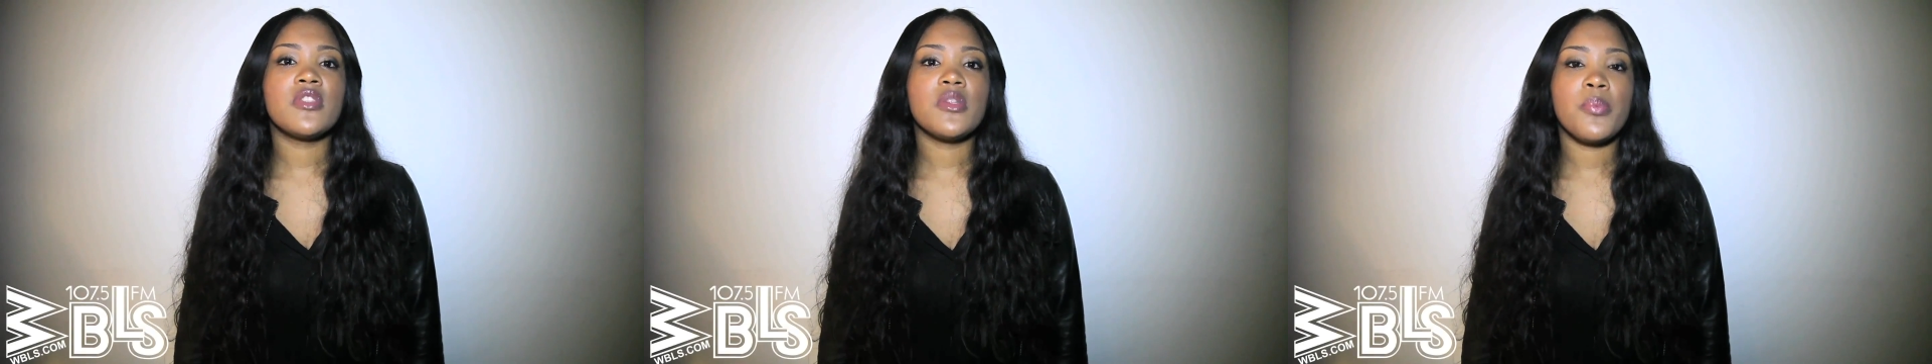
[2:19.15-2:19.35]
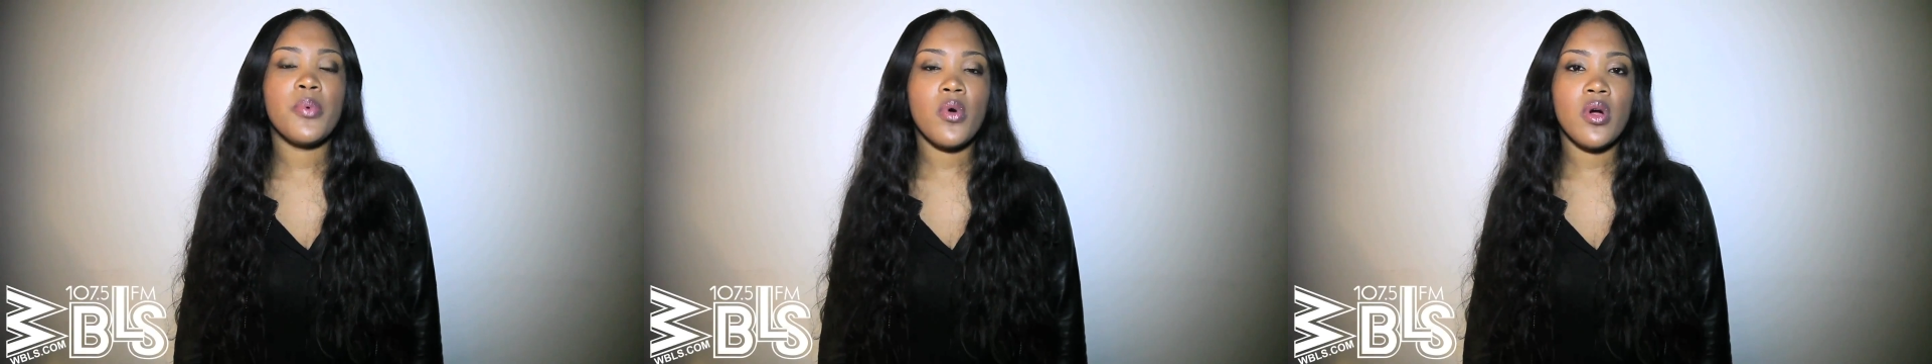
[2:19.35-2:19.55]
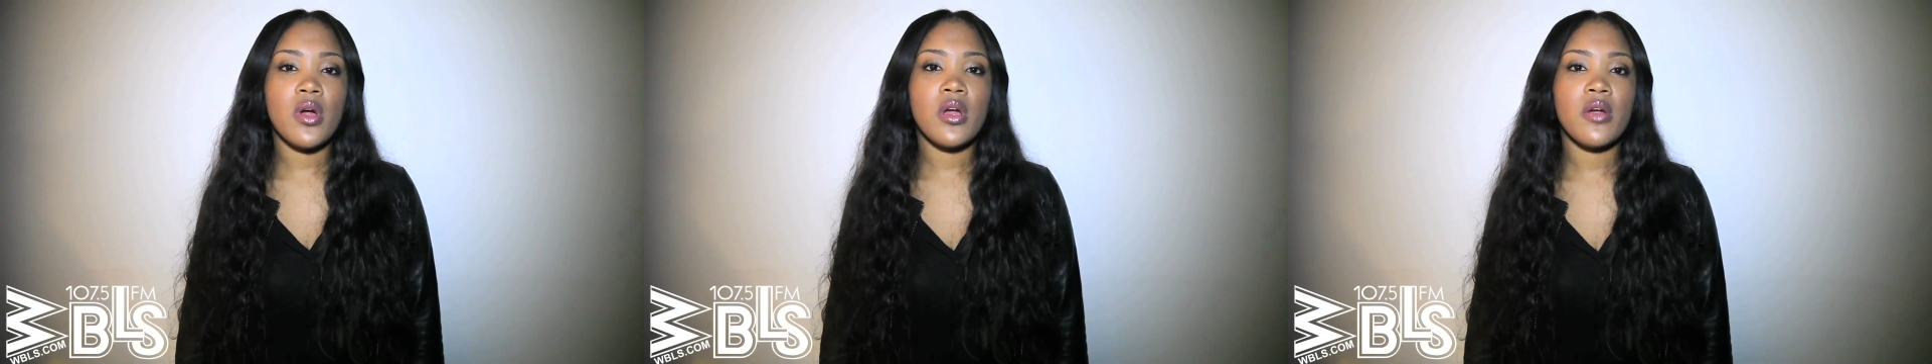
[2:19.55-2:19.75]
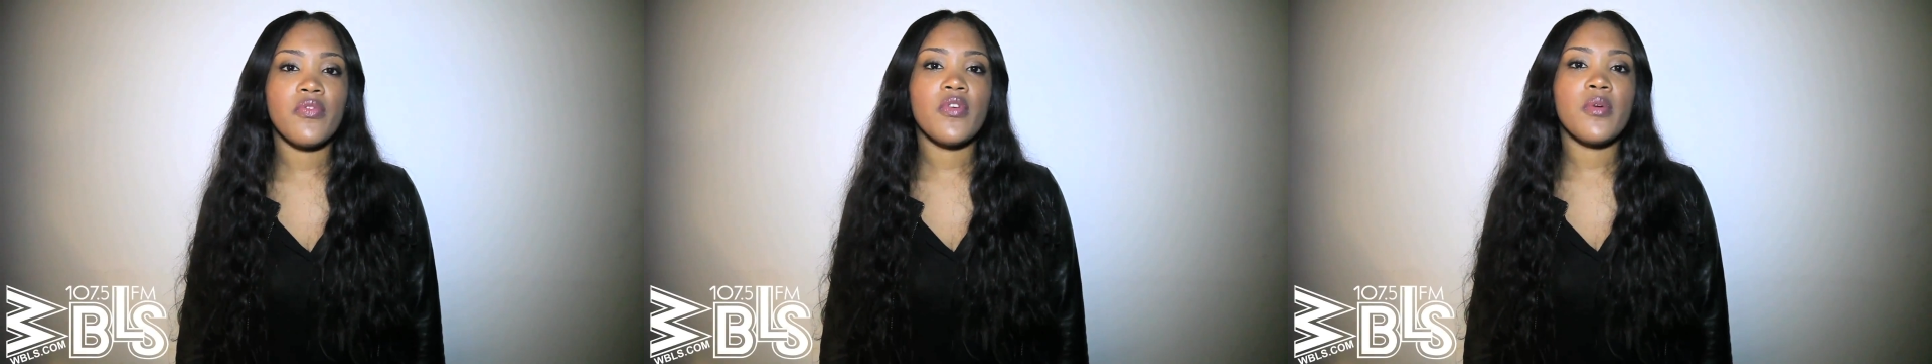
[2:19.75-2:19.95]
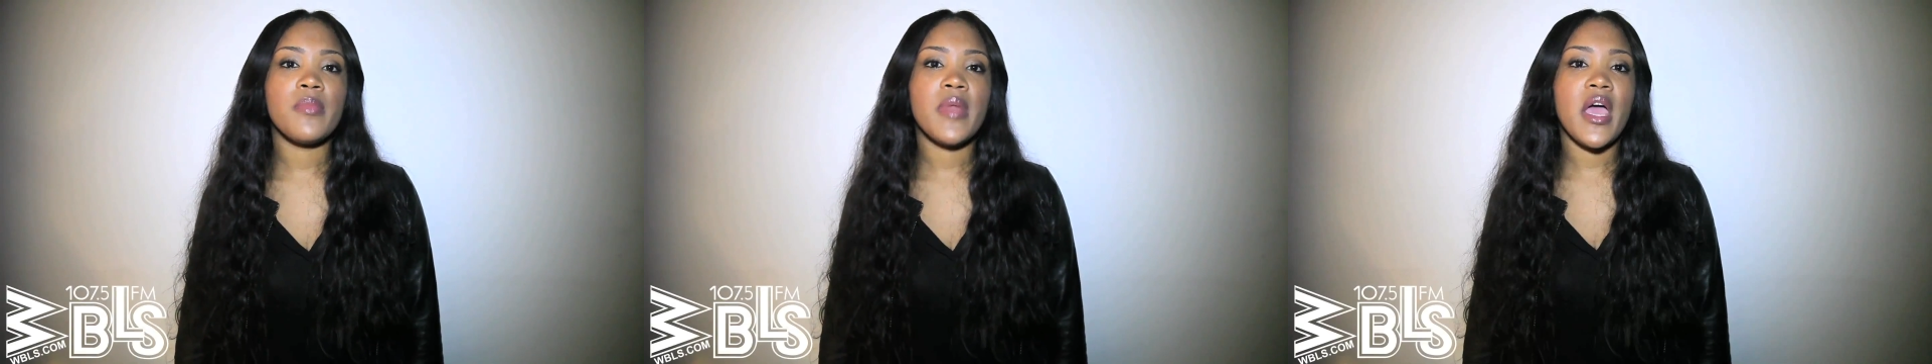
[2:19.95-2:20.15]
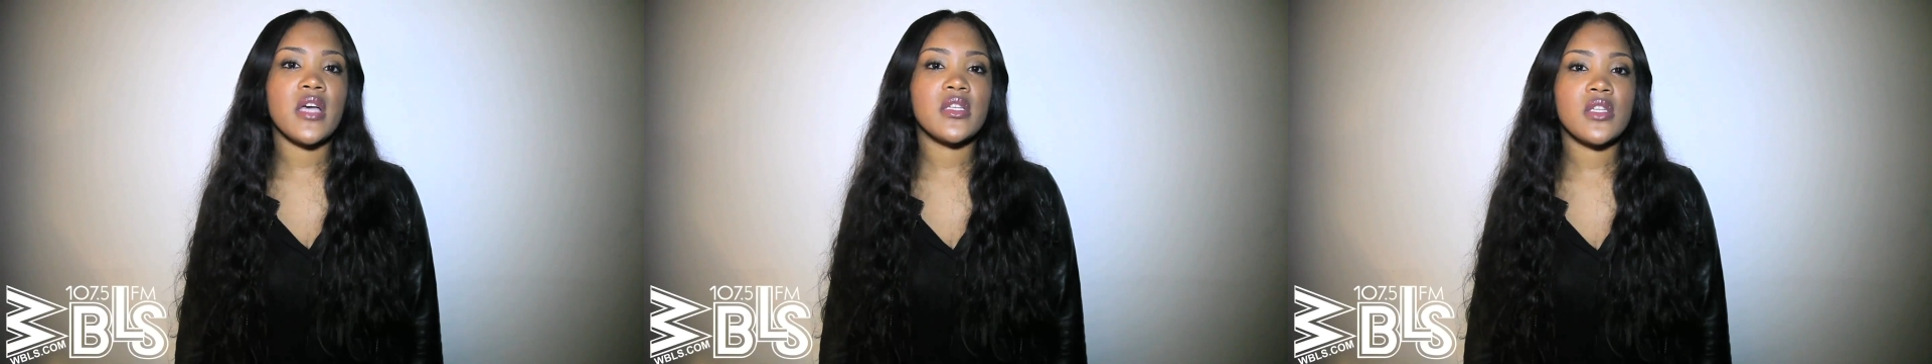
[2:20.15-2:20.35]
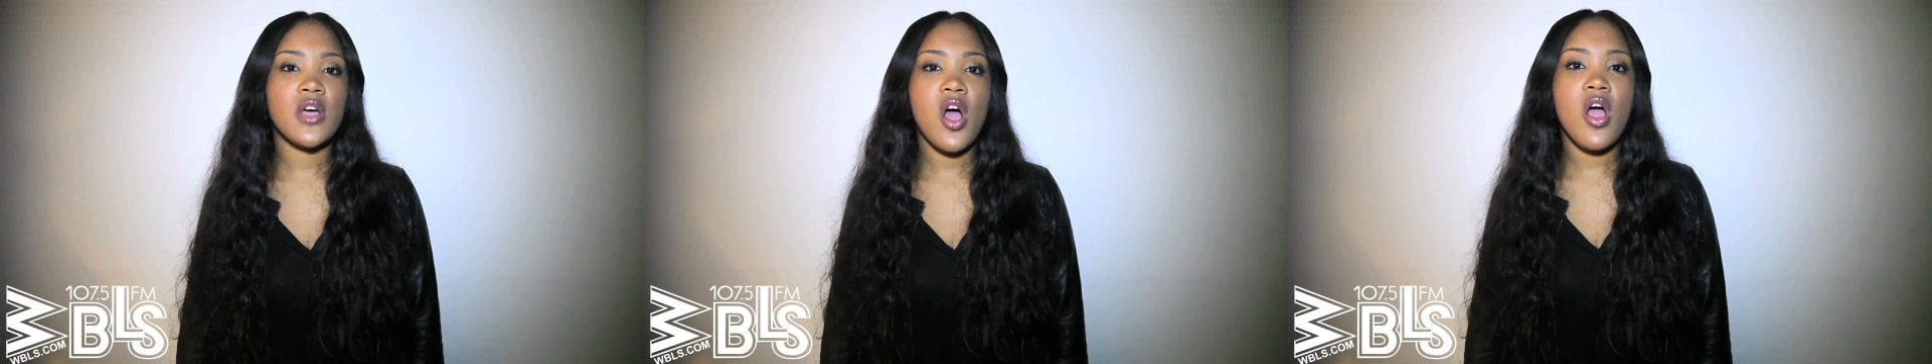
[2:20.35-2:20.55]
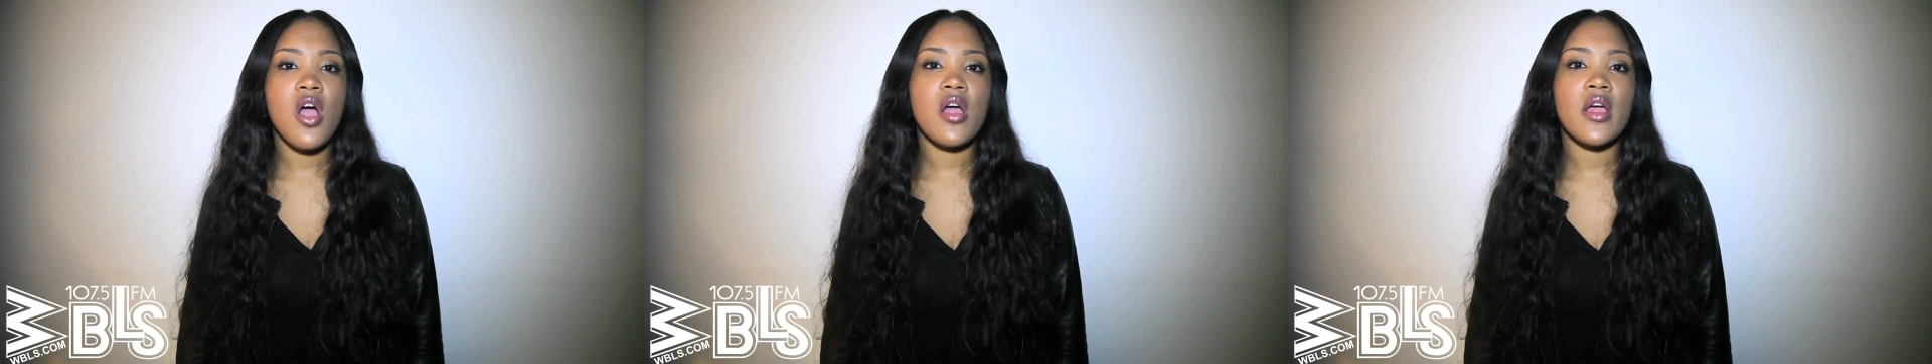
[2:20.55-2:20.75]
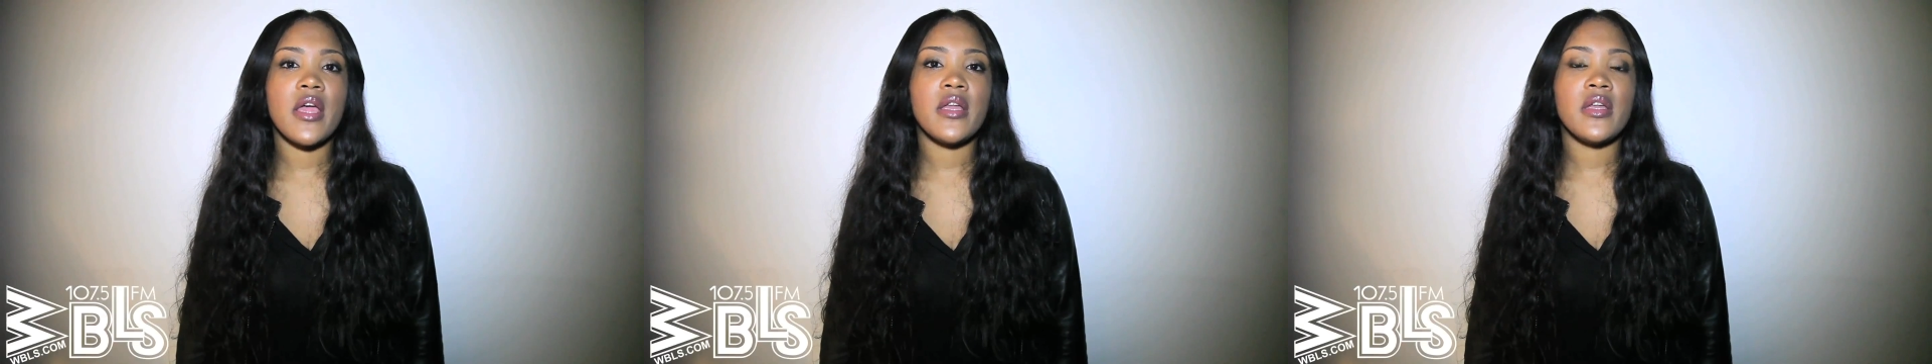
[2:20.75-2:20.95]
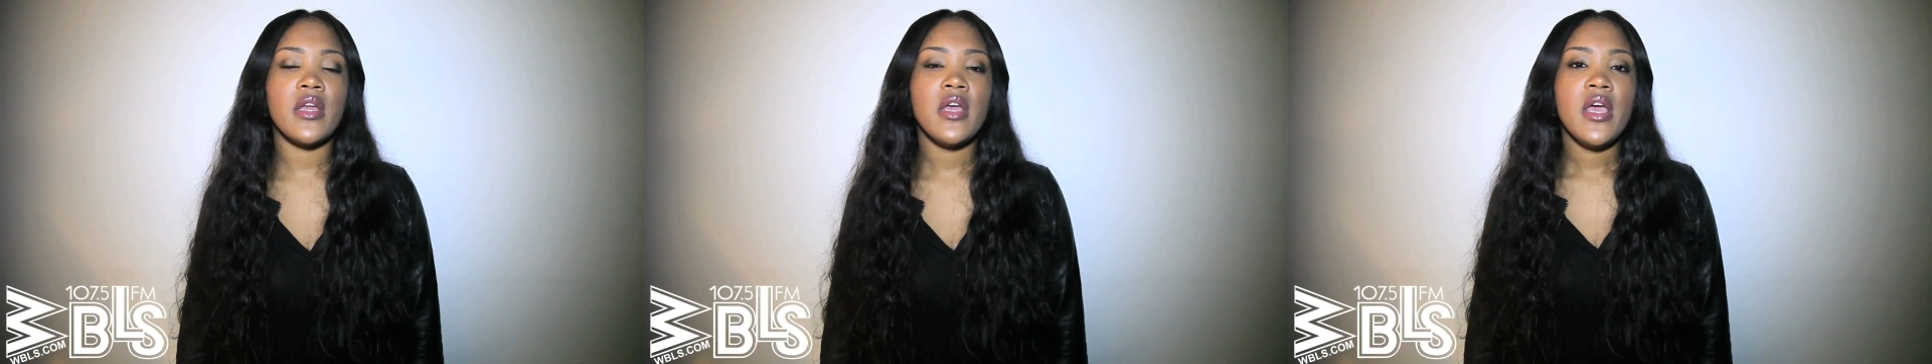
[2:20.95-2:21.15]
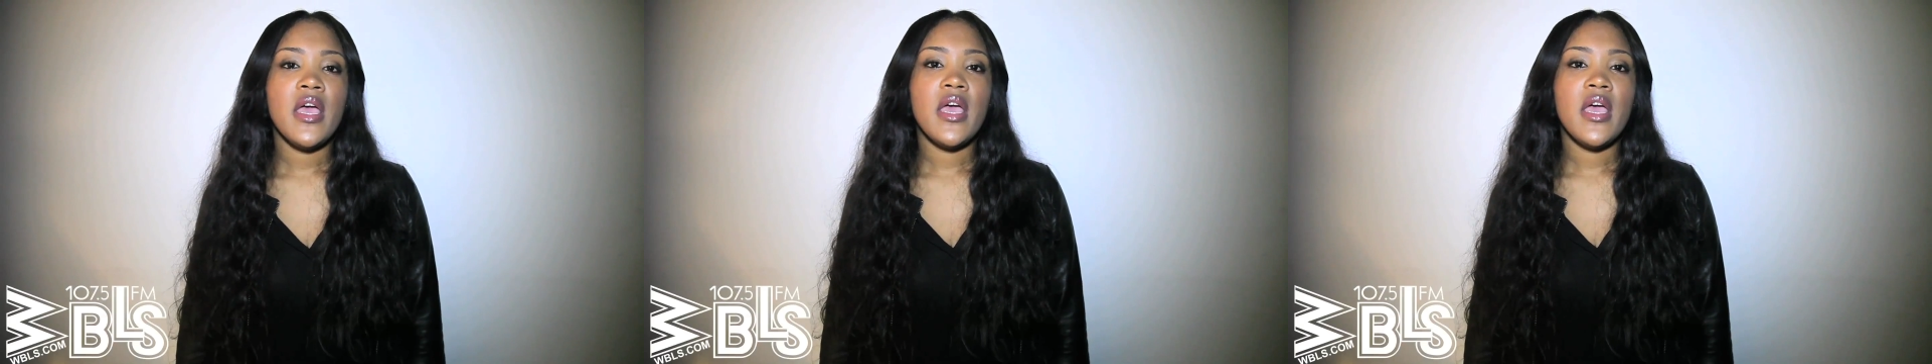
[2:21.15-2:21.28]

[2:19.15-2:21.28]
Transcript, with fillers: support from NASCAR and,